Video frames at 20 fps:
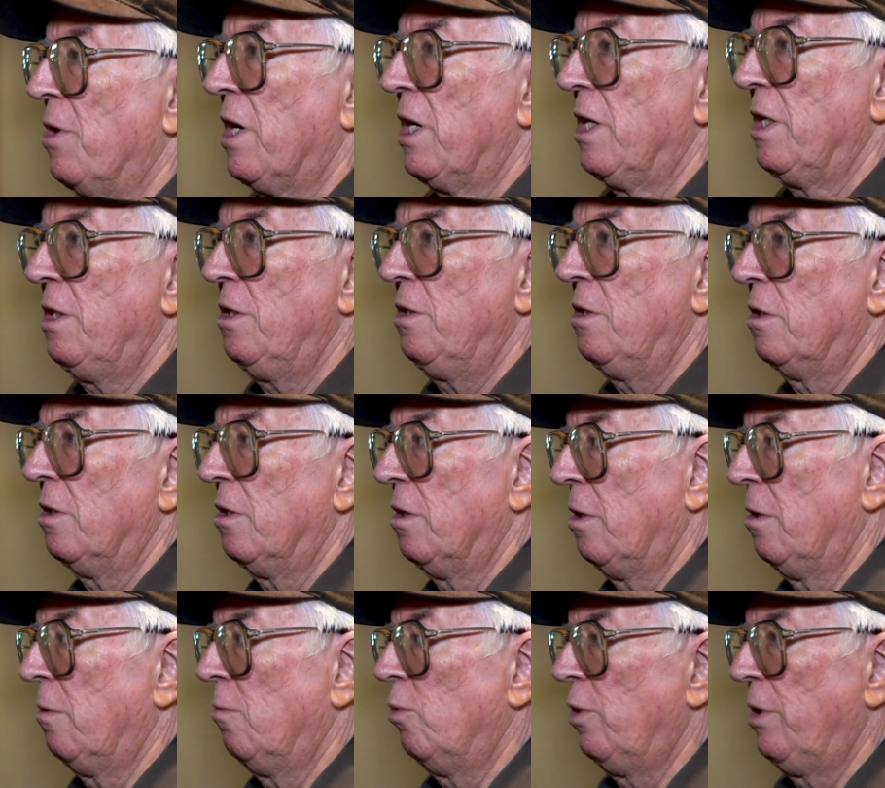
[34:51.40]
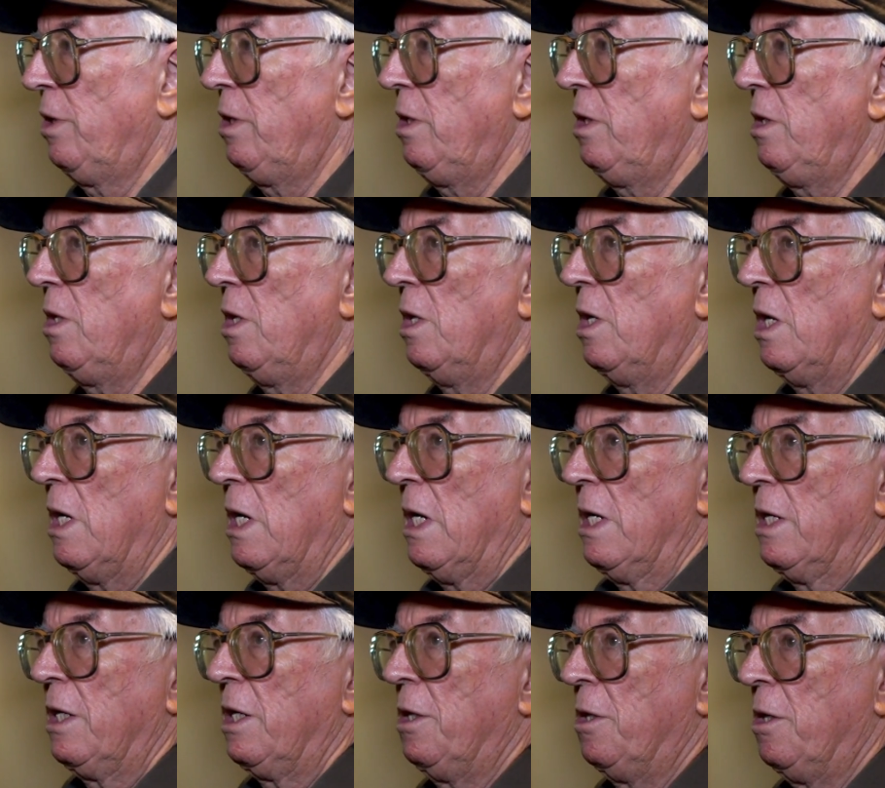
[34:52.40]
Hayes, and we
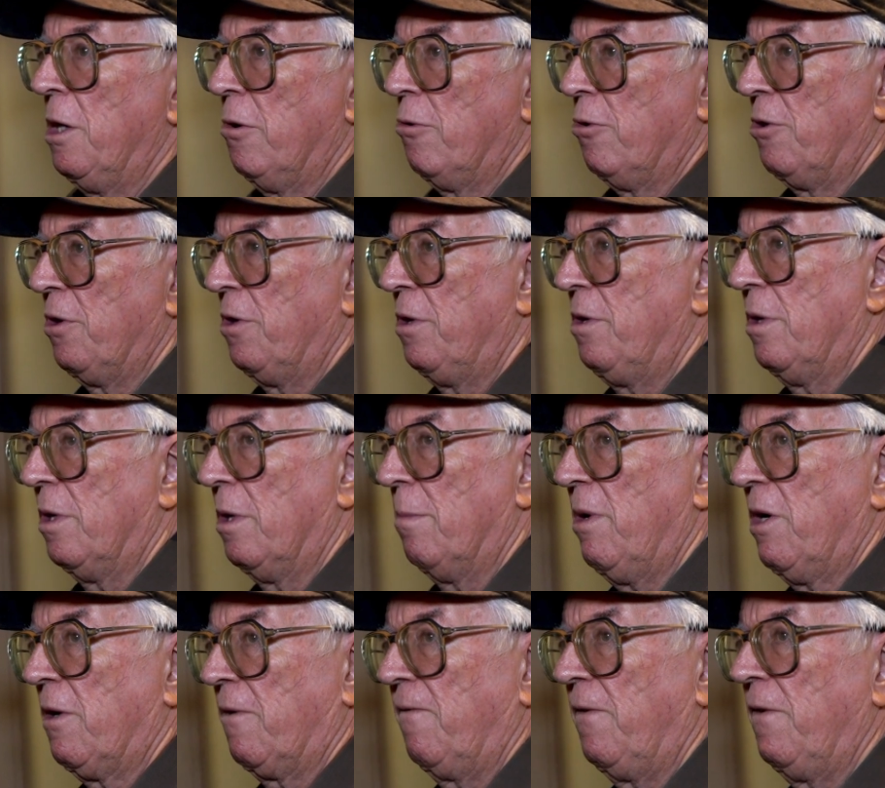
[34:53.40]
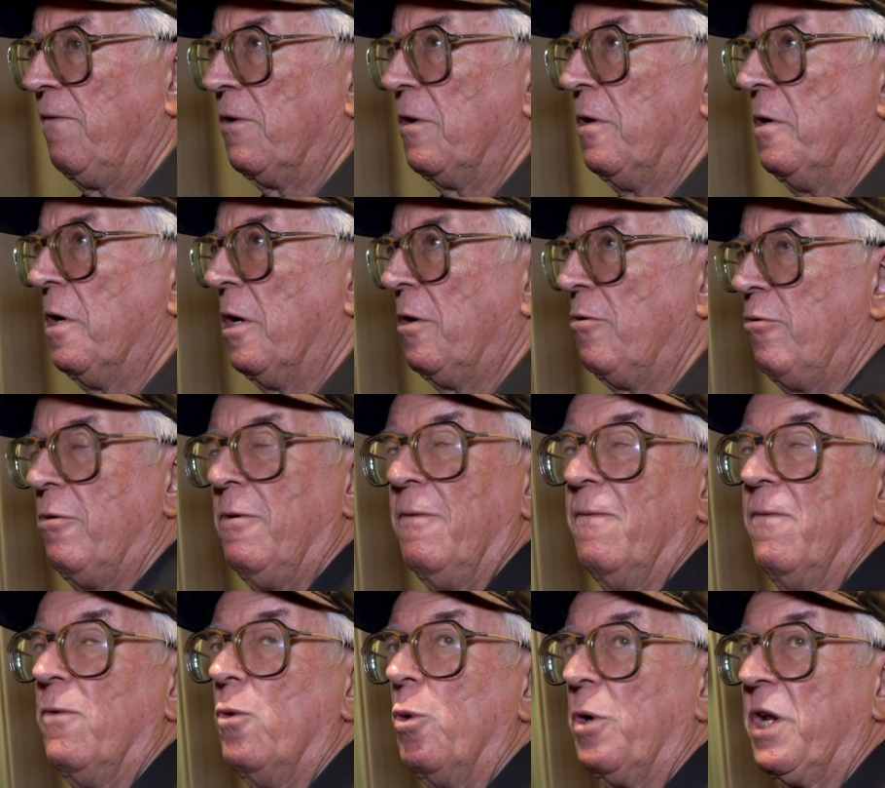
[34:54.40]
inherited about
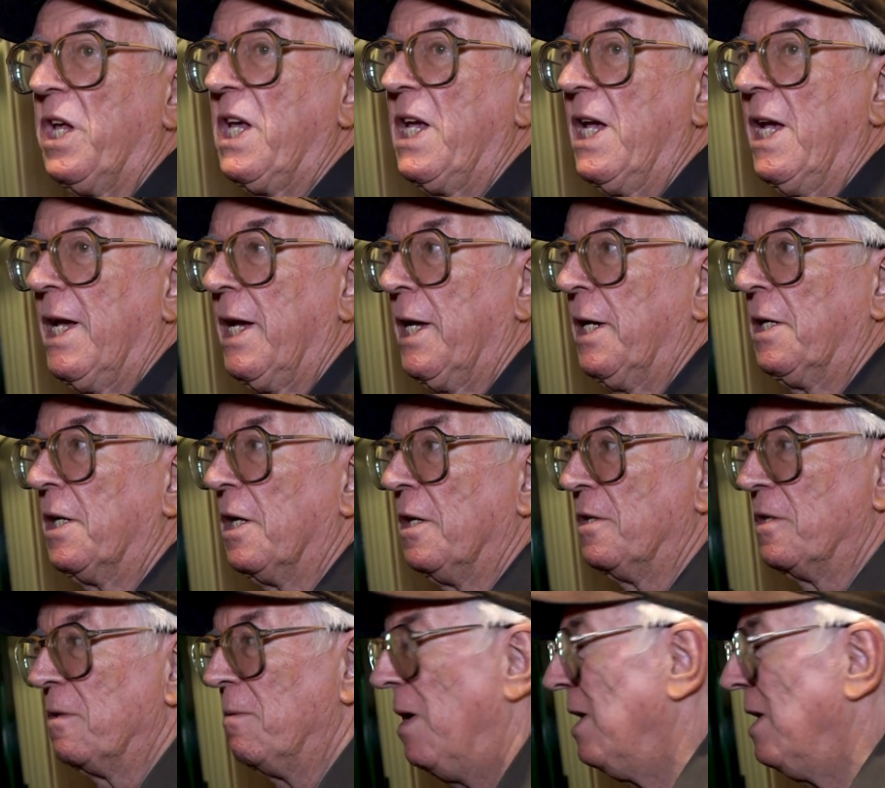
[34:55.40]
1,540 handguns.